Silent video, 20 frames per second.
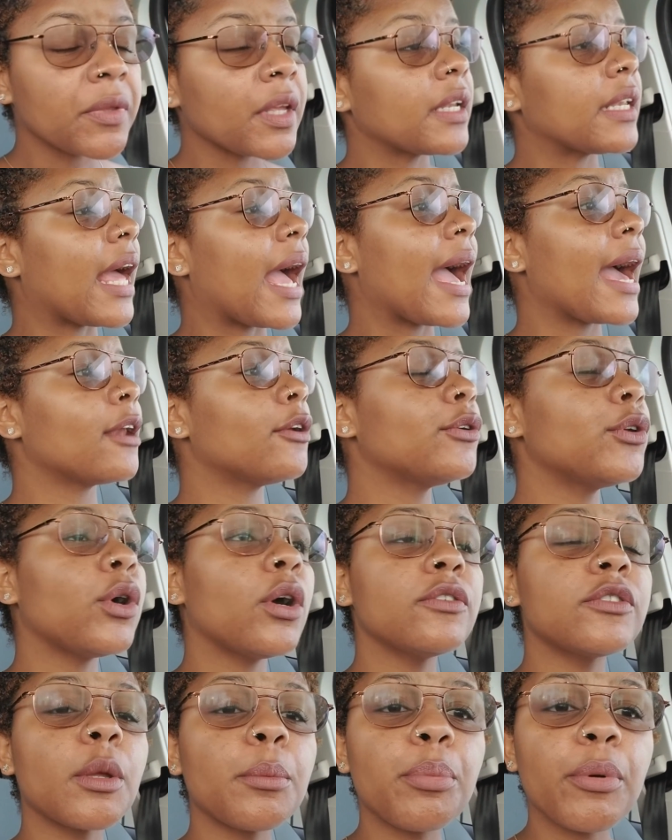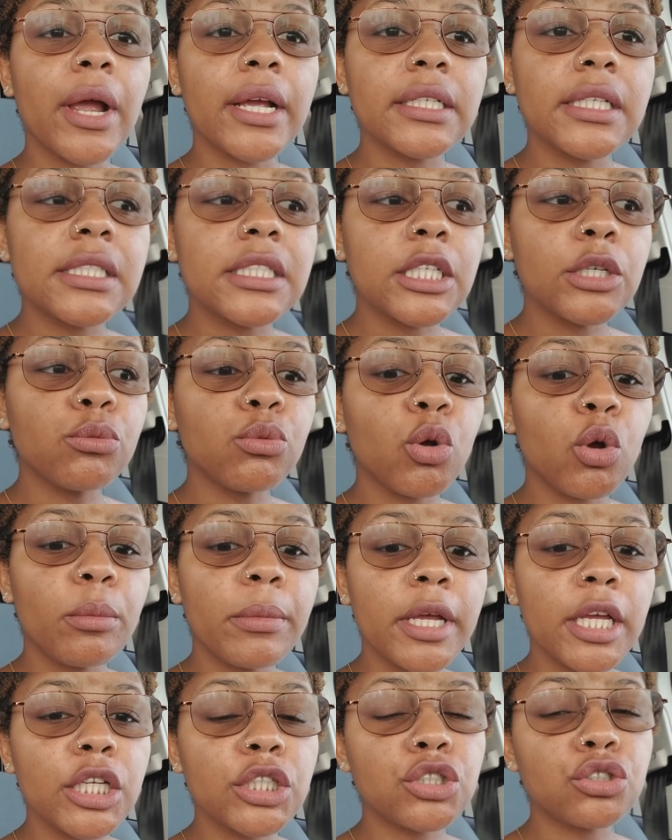Now, I don't know if the pregnancy
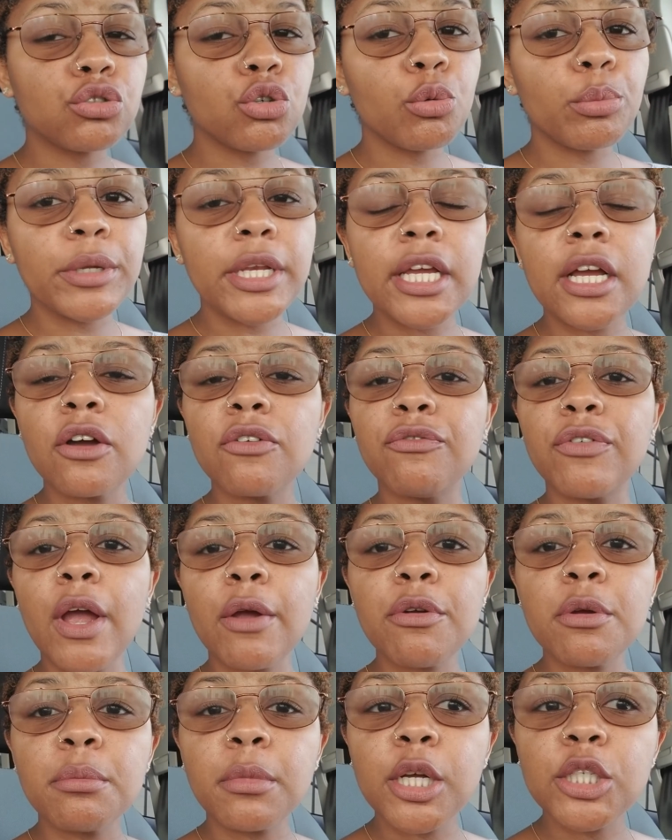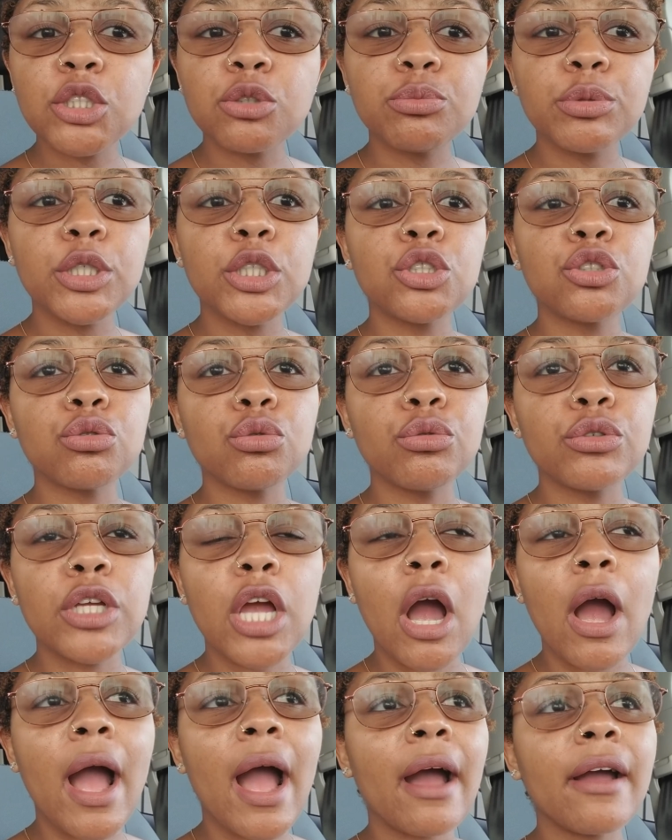rumor is true, but it could very much be true.
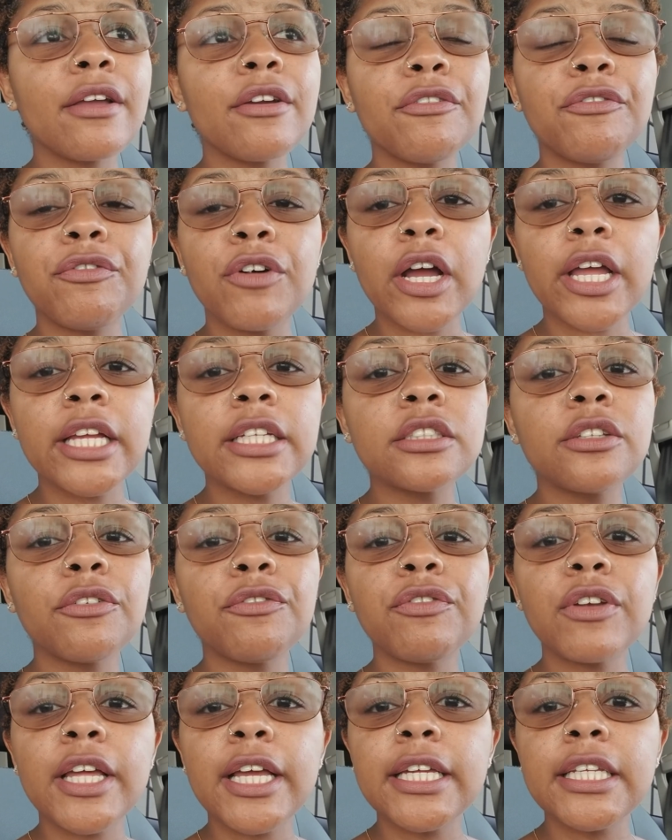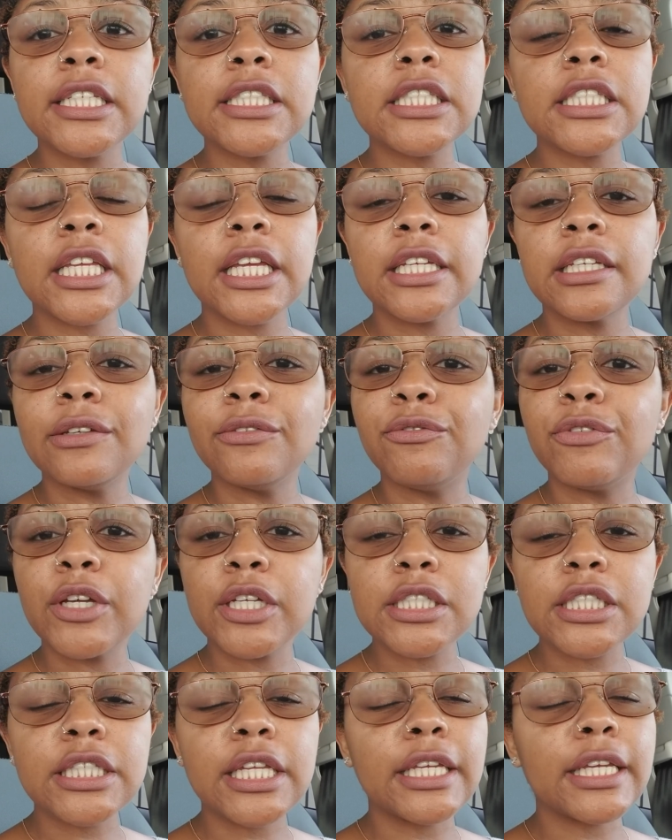Y'all out here fucking deflated, skinny
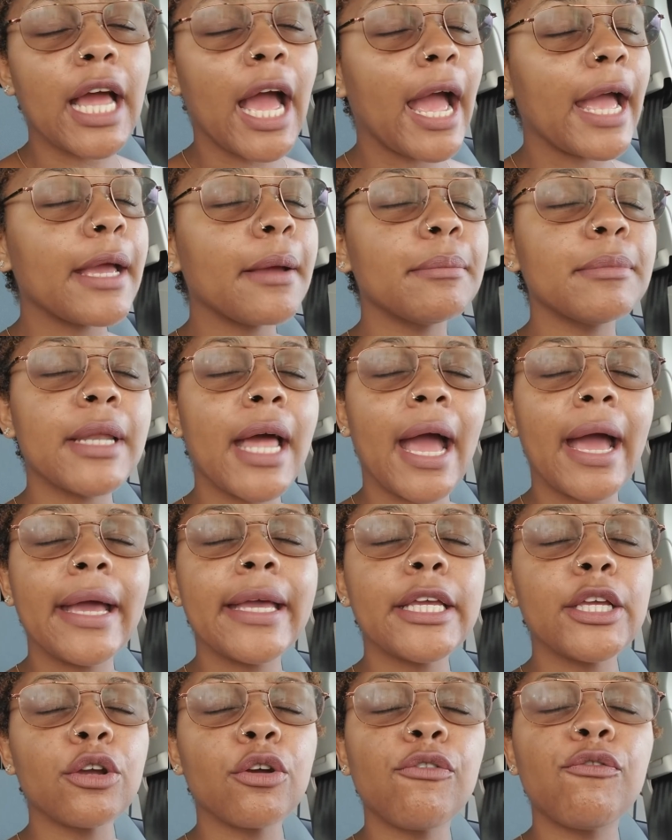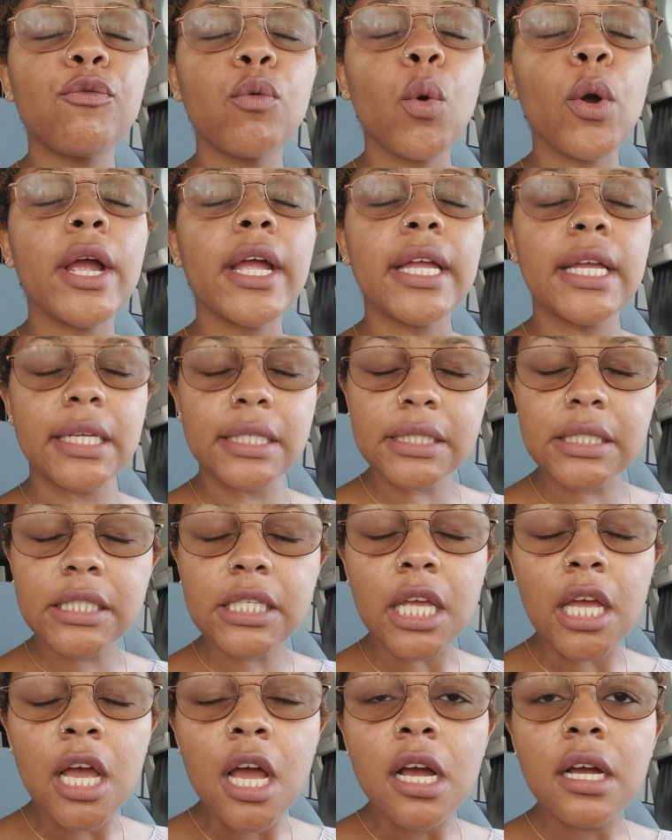Vince, and I am not here for it.
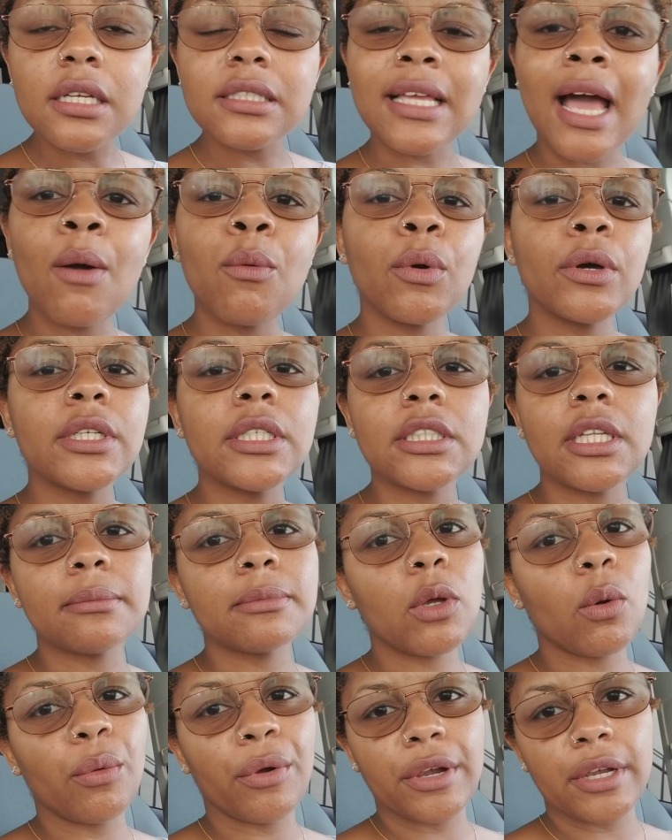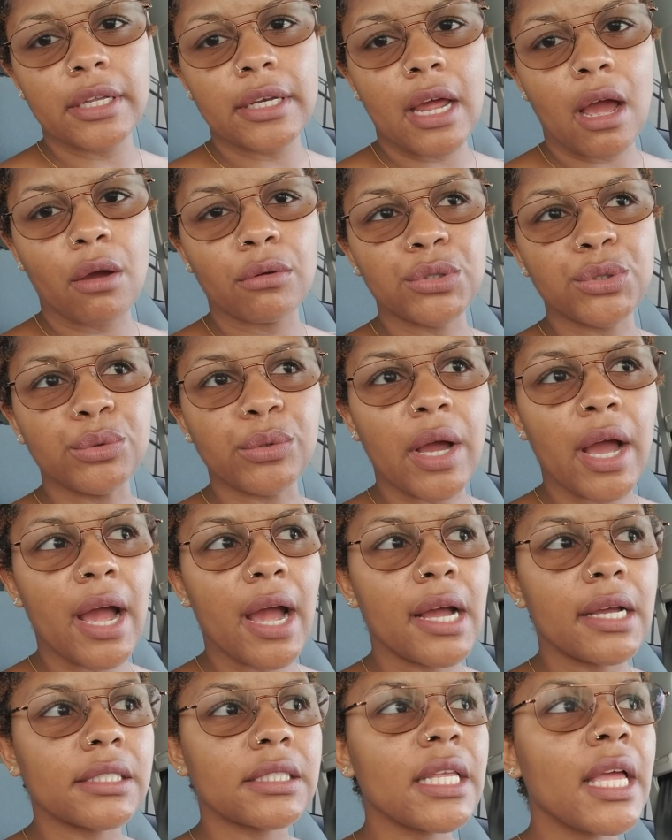Because I wanted them to work it out, you
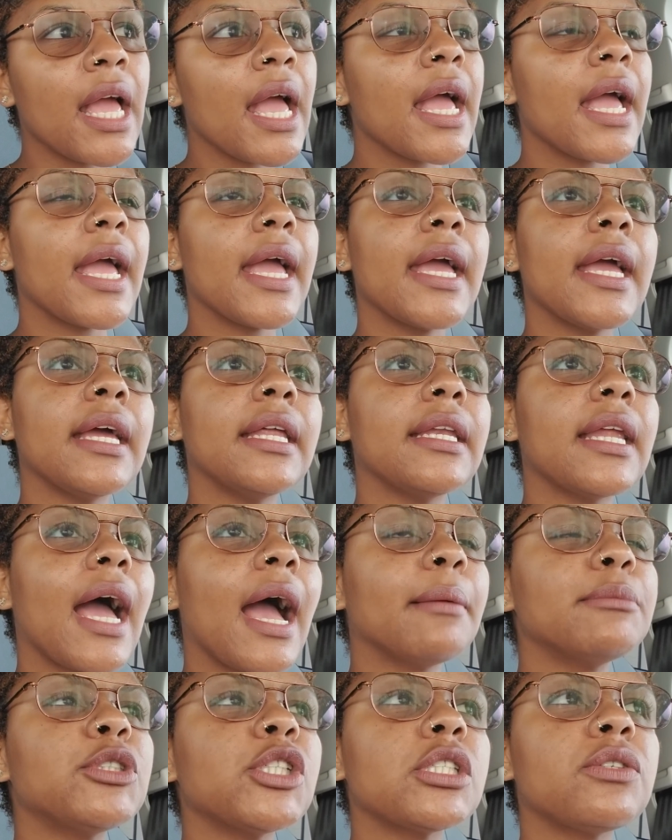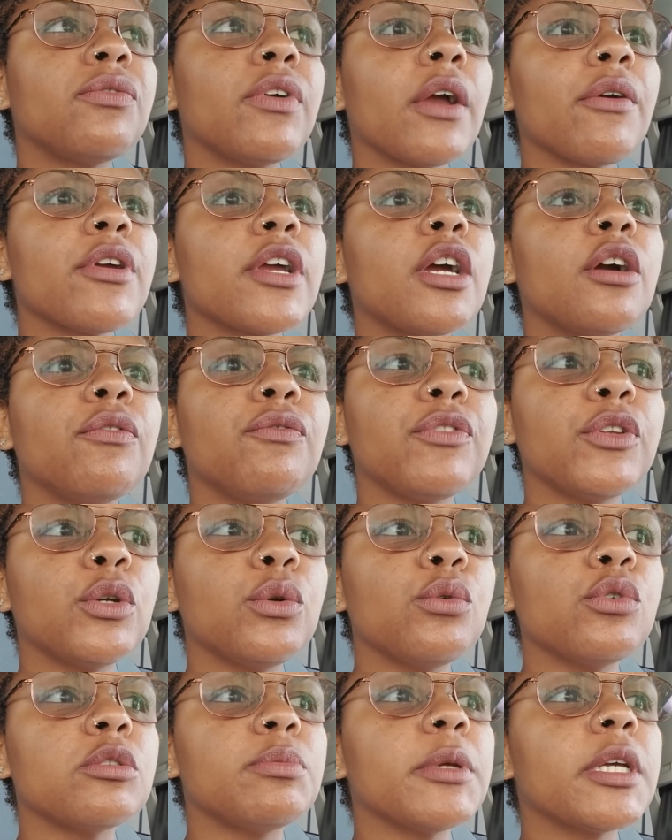guys. And I'm just very
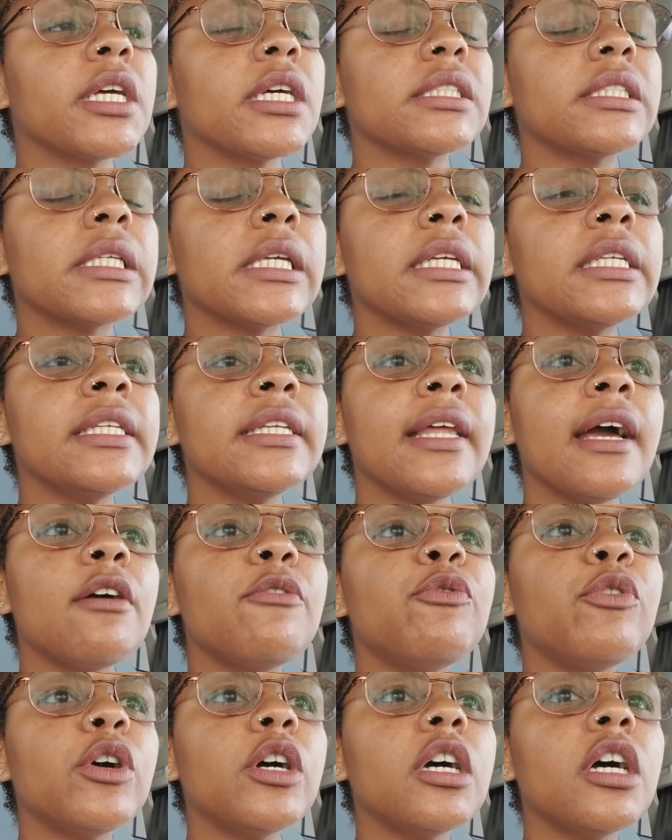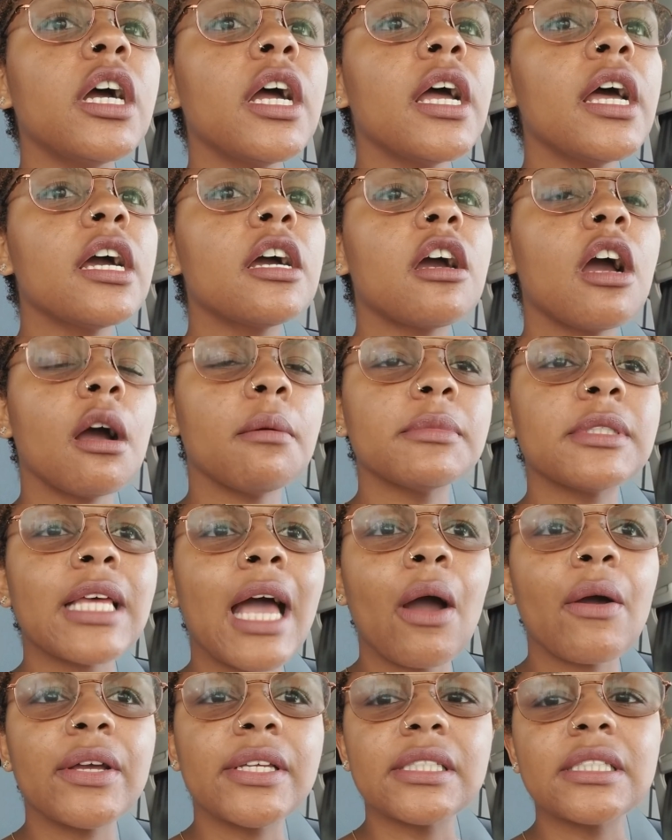confused because he never comes
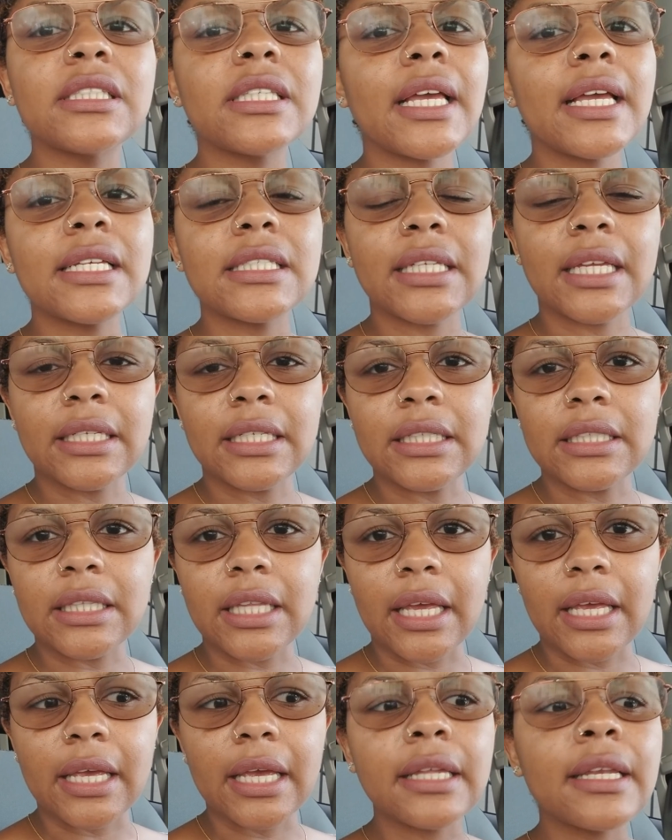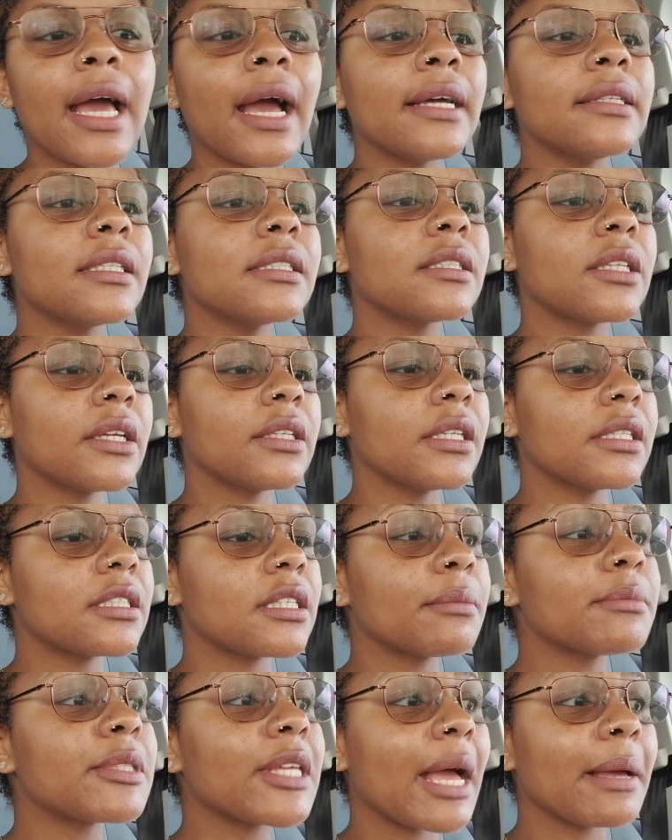out and says anything. And I understand that
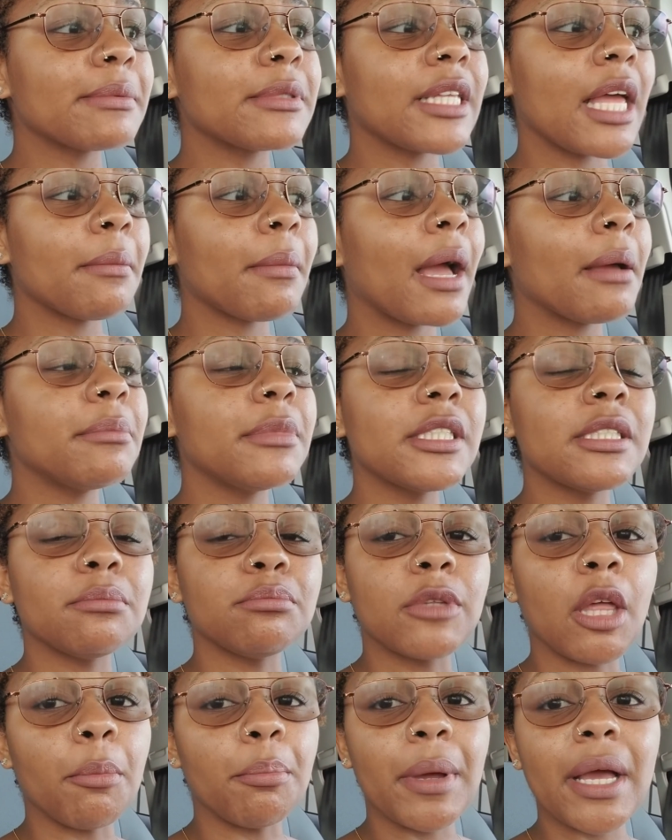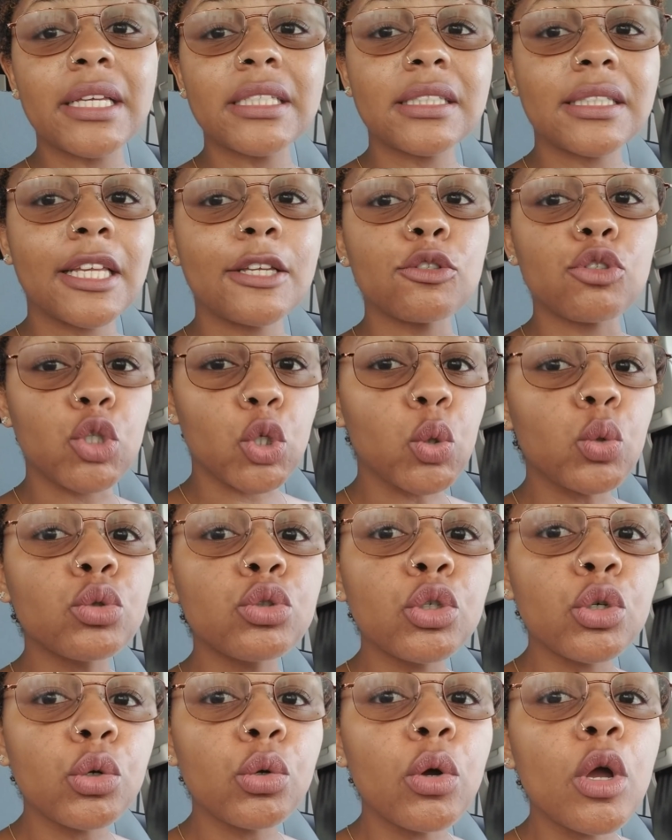sometimes that might be the best thing to
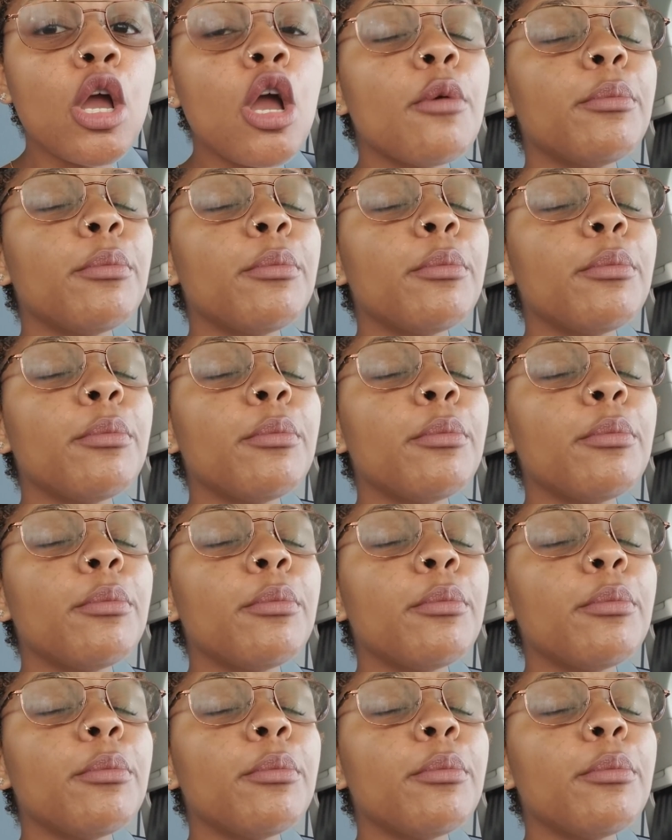do.